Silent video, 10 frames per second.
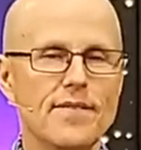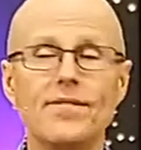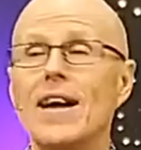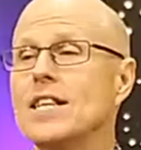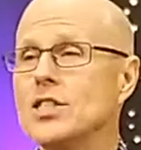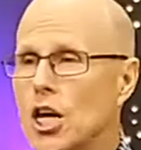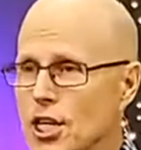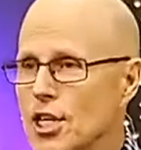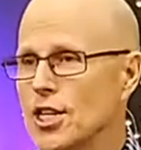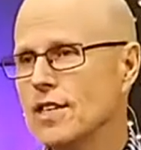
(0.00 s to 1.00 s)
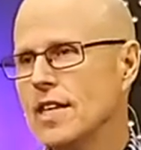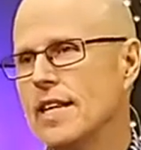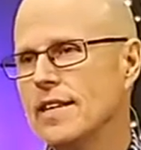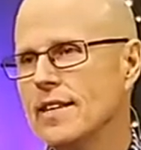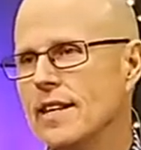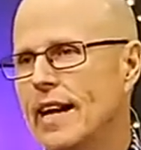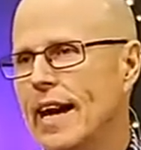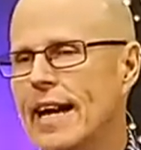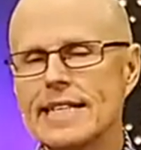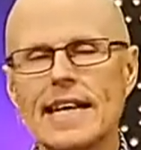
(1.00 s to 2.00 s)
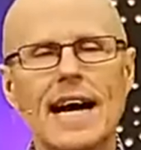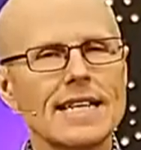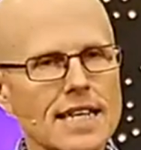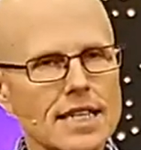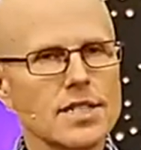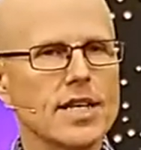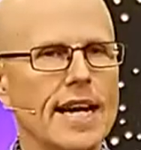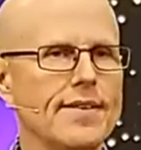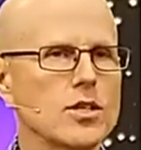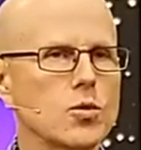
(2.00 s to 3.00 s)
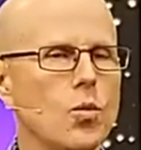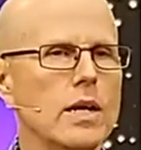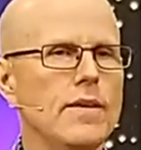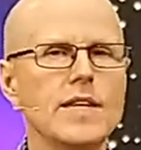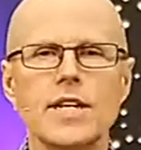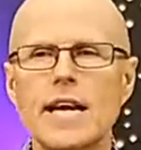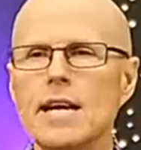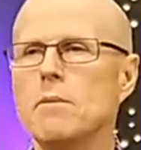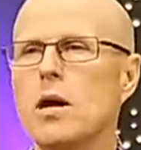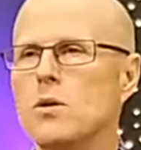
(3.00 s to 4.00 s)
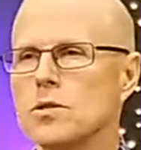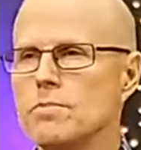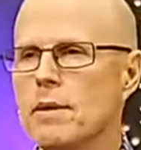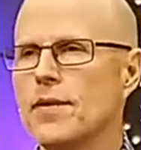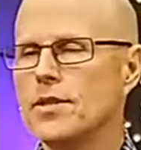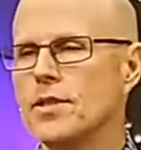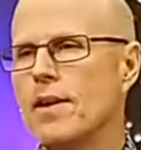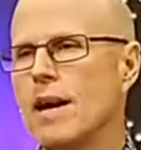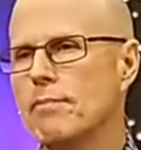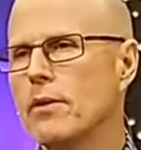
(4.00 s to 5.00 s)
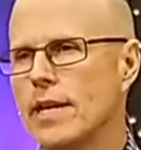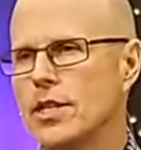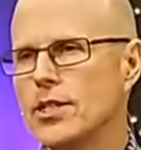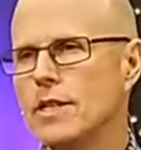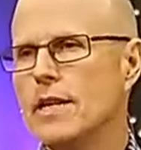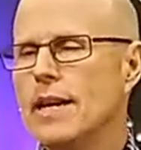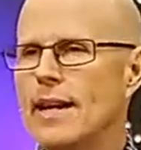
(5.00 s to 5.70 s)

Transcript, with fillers: That's a good thing. And God does that. That's one of His MOs, methods of operation.